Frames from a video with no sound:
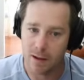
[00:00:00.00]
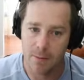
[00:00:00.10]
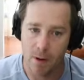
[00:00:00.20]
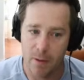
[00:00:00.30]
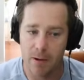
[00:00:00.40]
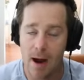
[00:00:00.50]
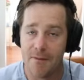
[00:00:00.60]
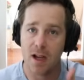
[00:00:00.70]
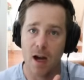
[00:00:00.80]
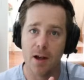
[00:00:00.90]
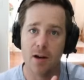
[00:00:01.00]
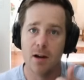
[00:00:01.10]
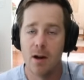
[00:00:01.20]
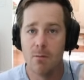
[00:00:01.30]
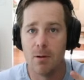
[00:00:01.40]
but we don't have the cutter,
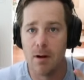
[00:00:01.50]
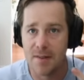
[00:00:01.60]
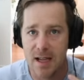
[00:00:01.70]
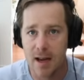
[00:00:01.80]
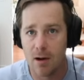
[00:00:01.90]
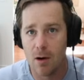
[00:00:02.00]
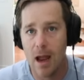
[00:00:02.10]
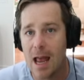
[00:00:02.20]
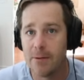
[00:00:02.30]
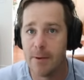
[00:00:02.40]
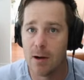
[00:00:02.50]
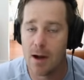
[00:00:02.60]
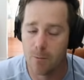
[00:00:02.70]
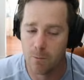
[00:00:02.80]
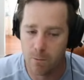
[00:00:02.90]
we don't have the tedder, and we don't have
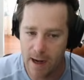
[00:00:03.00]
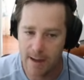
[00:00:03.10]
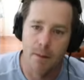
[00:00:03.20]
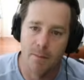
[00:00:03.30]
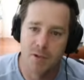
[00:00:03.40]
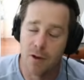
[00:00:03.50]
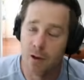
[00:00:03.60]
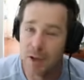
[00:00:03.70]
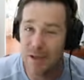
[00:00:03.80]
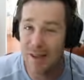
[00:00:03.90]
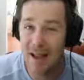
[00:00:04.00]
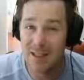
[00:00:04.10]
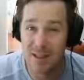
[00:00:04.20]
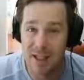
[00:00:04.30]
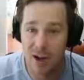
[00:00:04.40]
a rake. So those three things
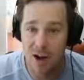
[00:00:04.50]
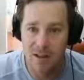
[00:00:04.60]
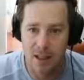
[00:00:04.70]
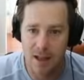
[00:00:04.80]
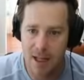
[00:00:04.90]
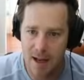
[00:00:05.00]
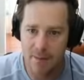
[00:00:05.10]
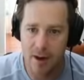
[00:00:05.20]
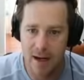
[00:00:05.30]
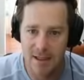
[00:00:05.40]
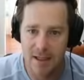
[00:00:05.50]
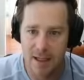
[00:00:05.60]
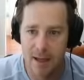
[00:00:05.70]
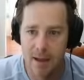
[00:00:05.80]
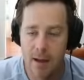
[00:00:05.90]
is gonna cost a lot of money to
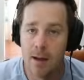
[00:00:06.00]
get.